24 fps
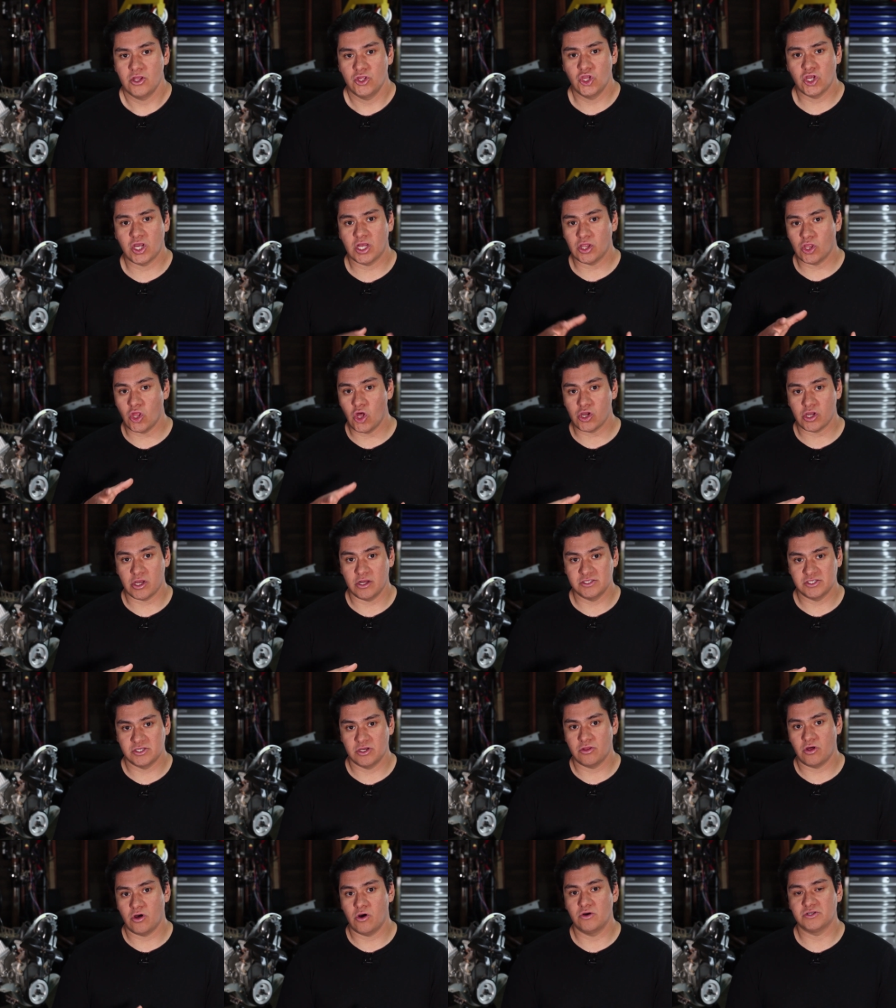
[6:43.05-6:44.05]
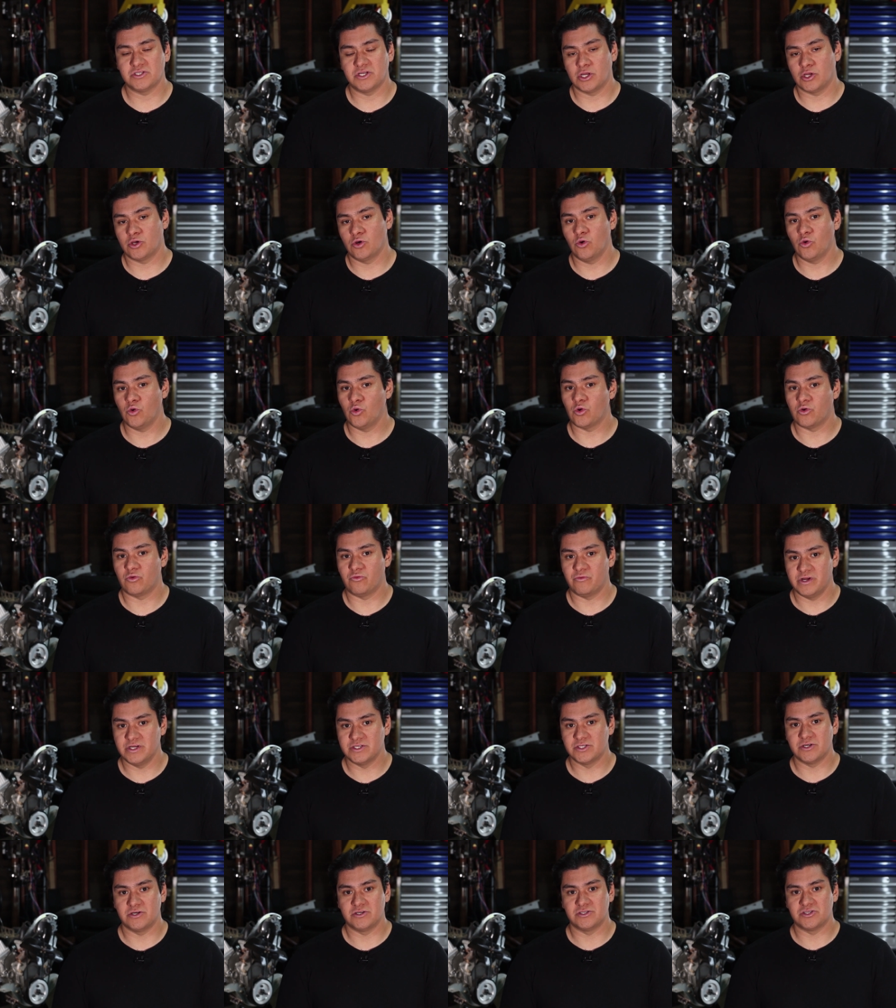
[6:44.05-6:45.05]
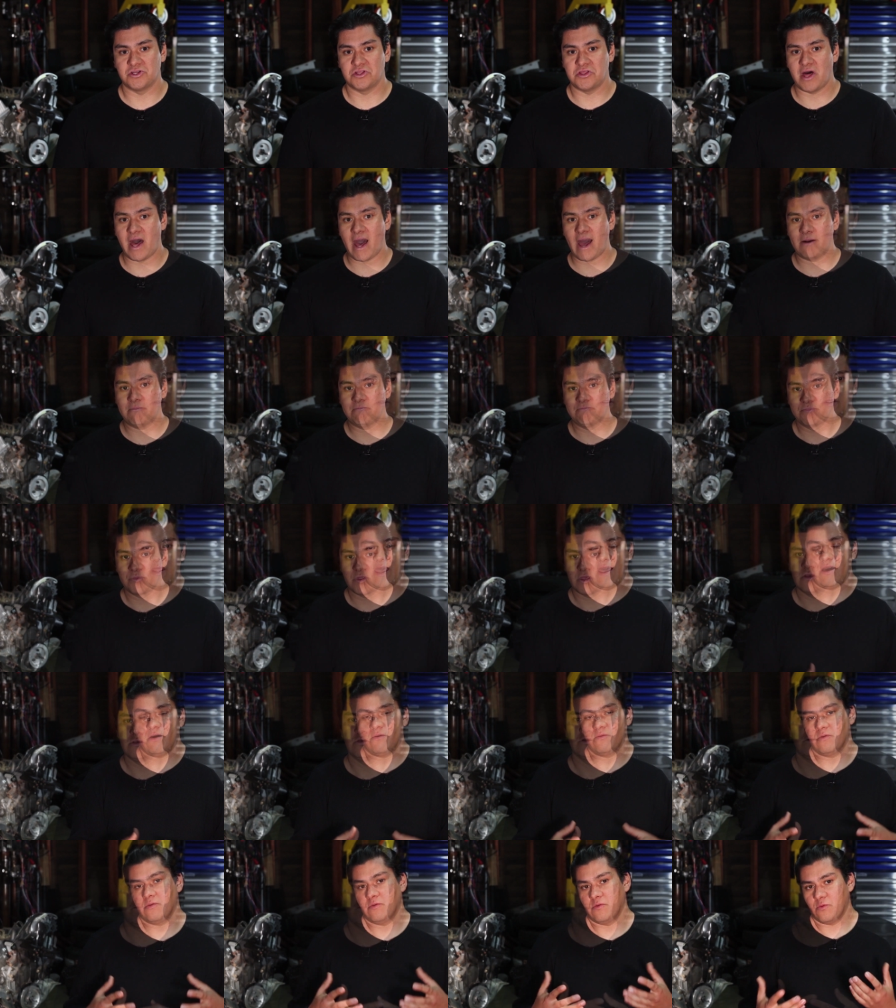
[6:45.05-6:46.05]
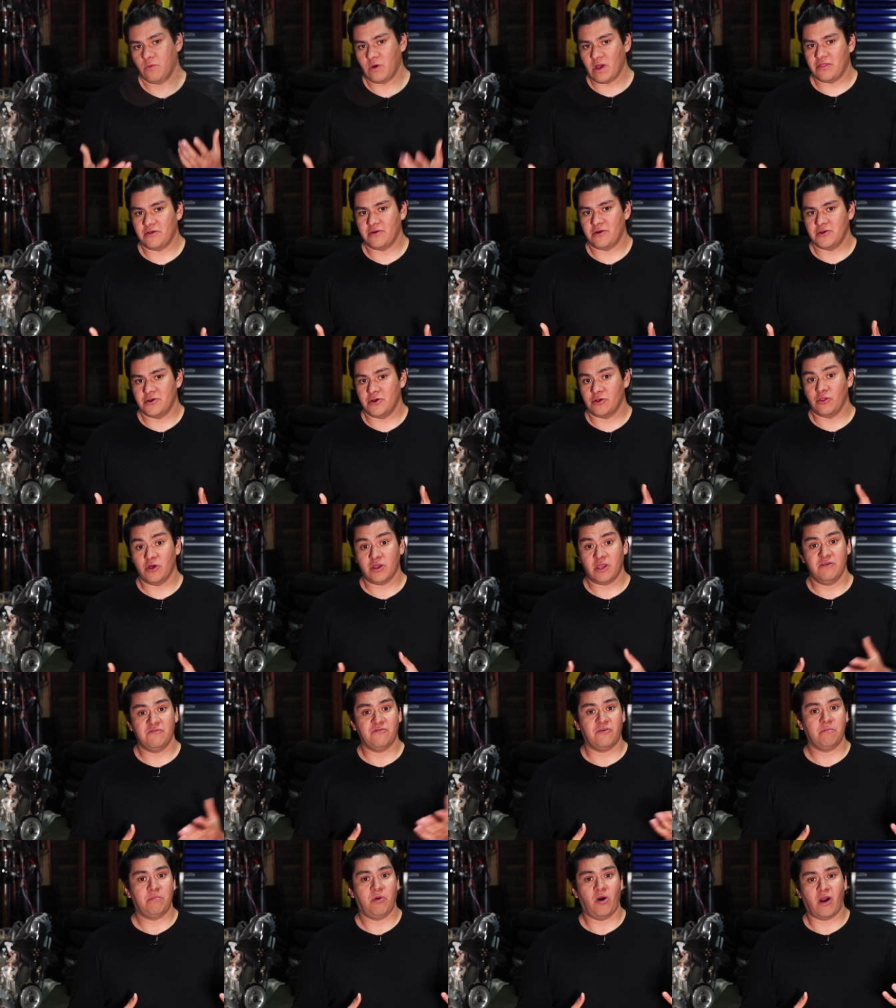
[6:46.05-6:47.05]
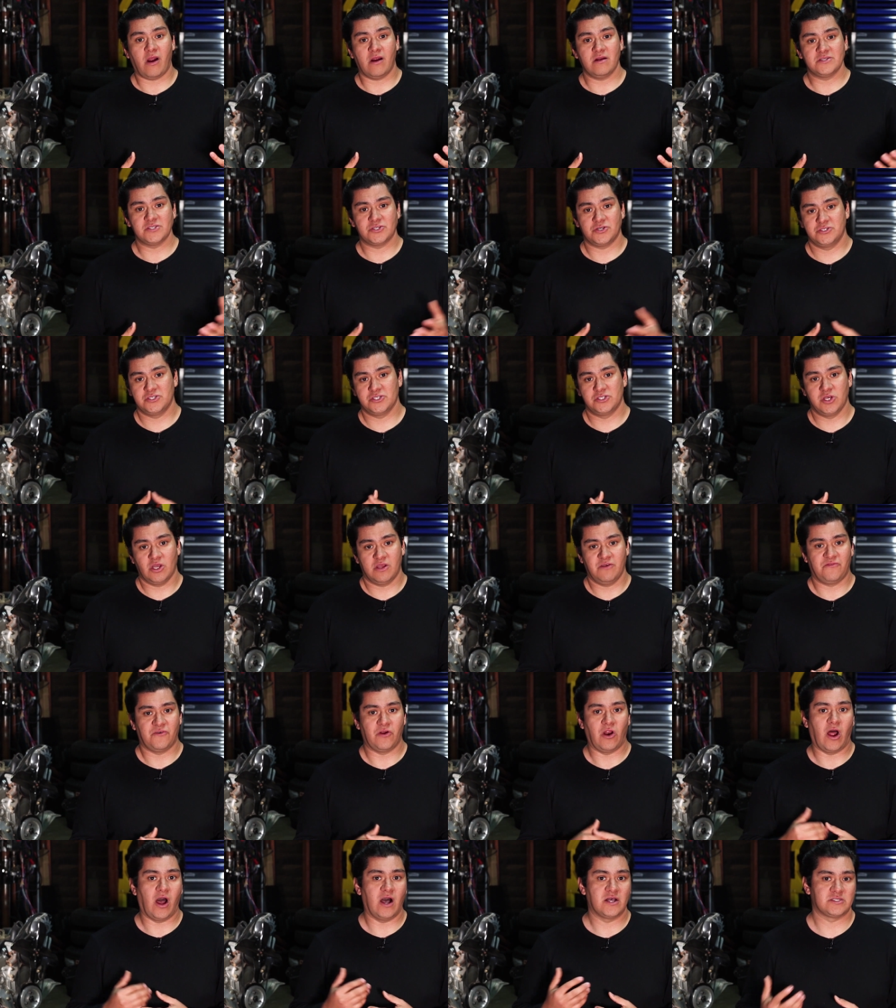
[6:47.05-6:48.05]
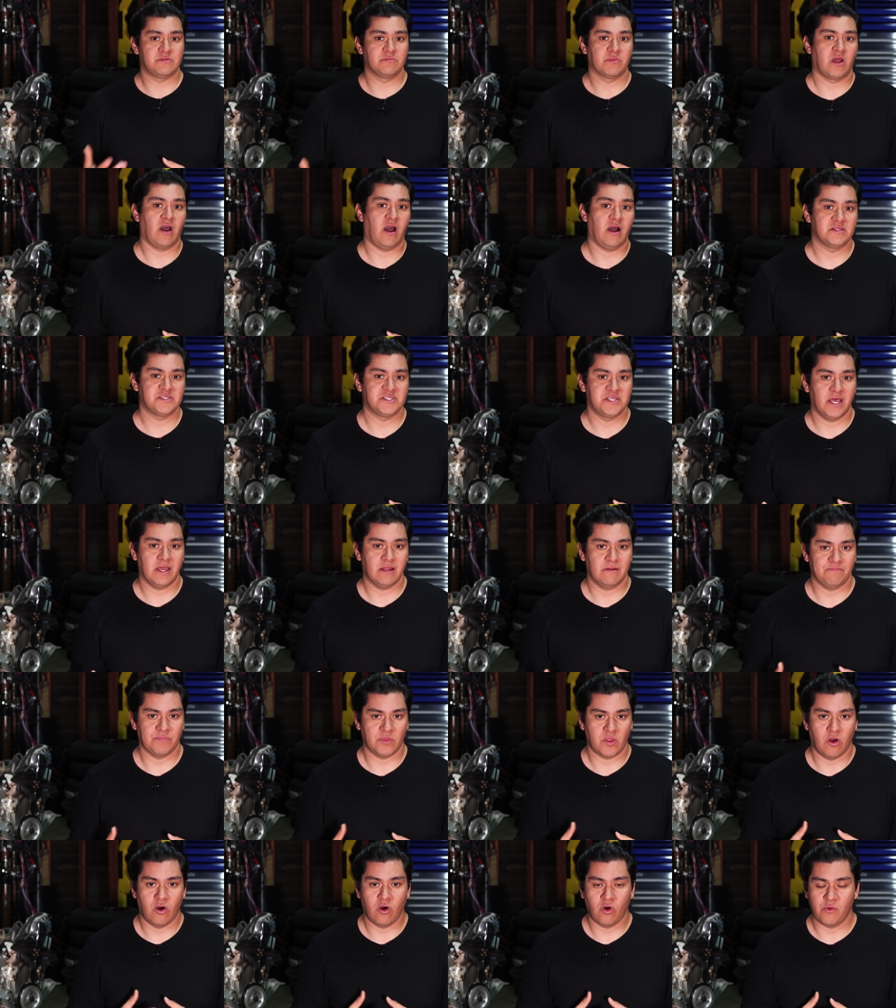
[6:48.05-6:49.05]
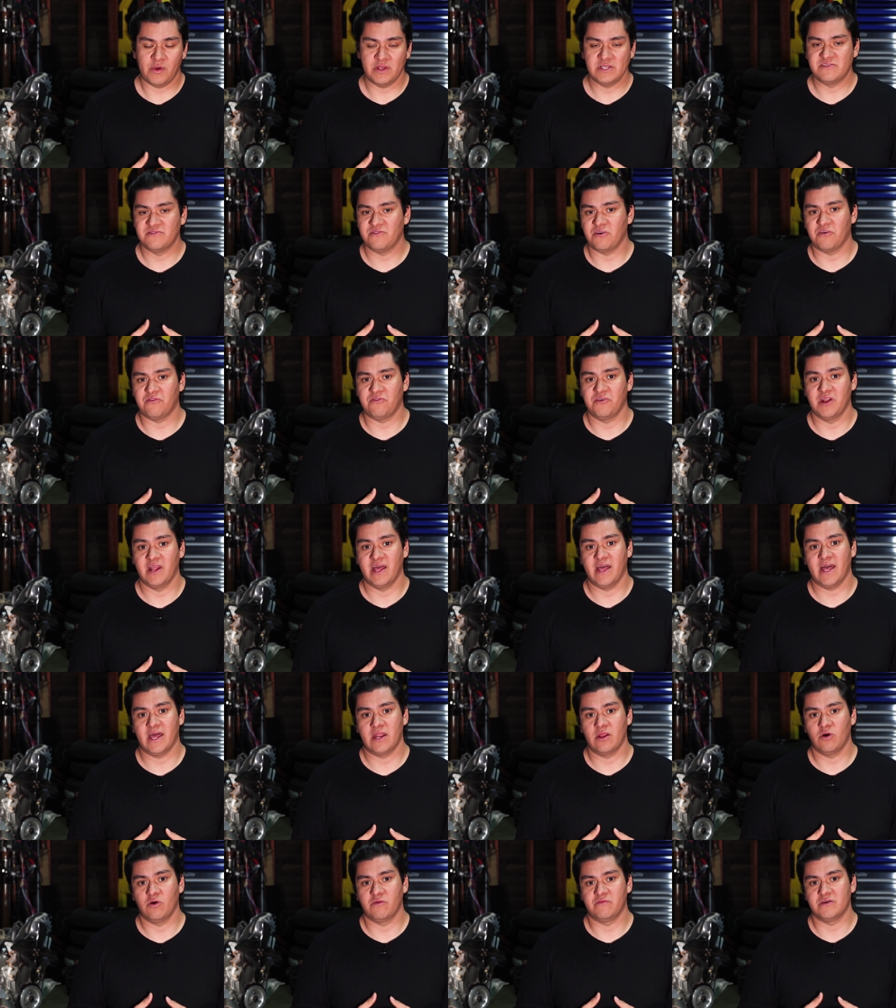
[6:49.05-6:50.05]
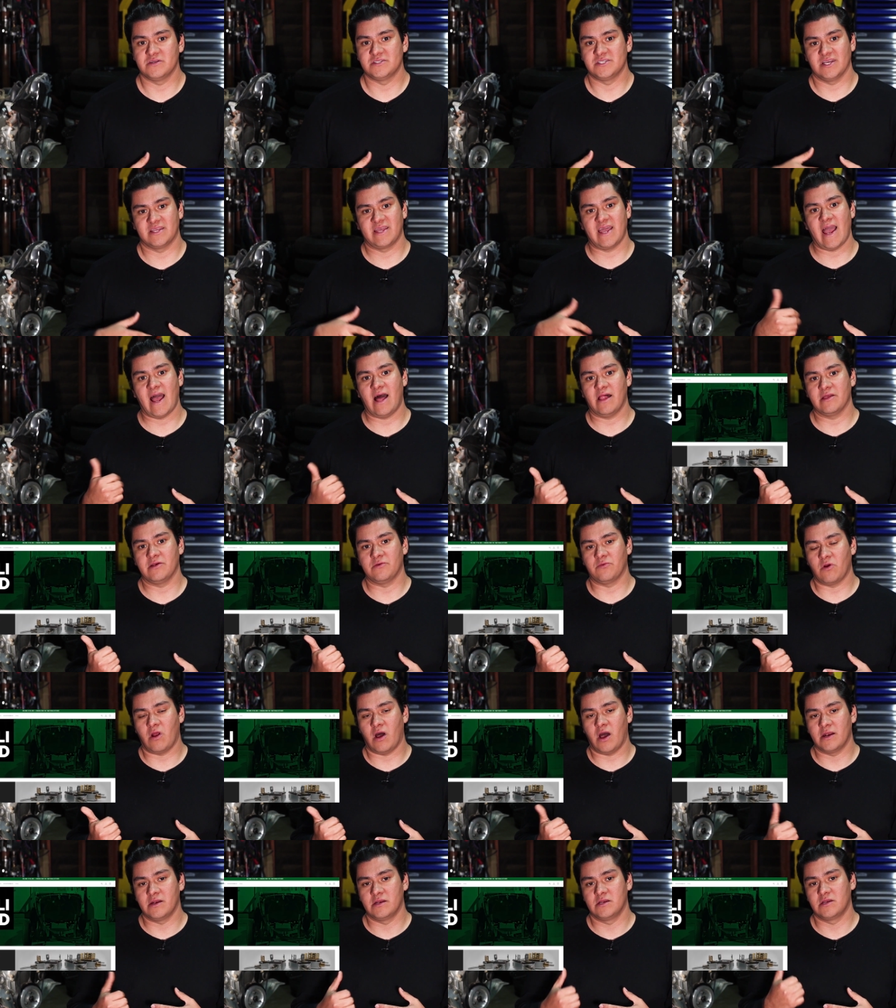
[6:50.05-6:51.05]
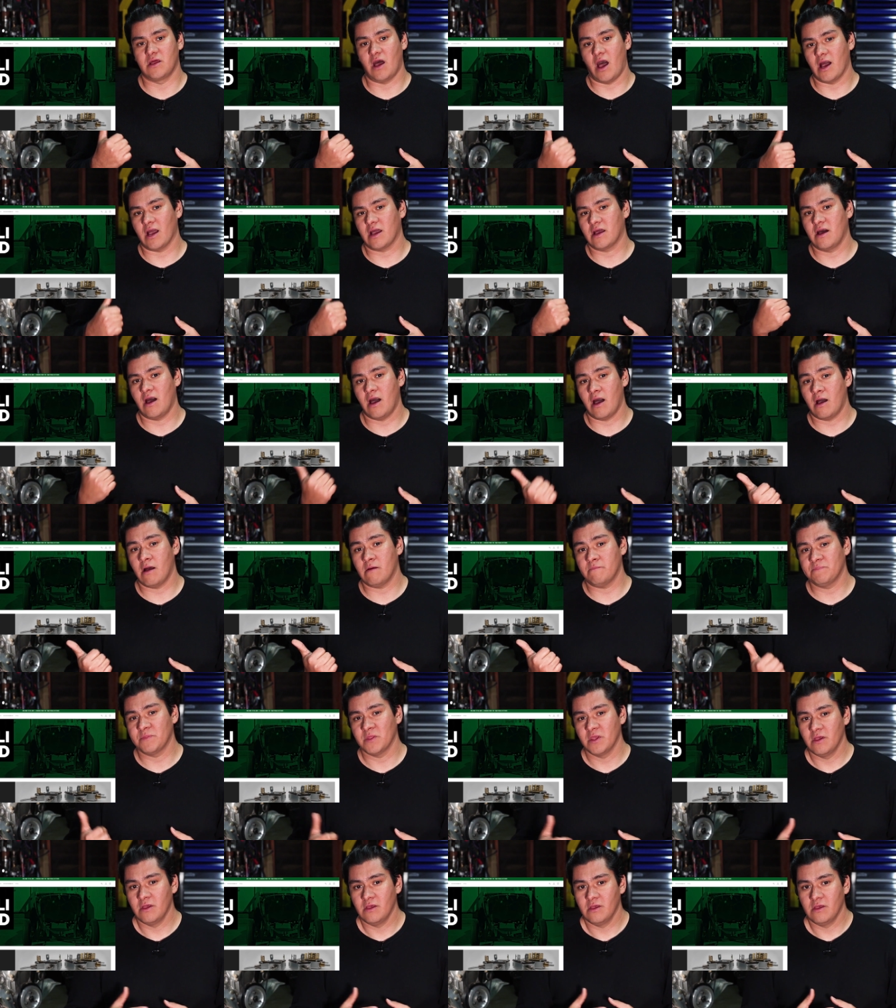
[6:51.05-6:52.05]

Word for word: You can look into those in Google and research that. Now, whether you're looking for parts or just looking for awesome content, always feel free to head over to calirod.com.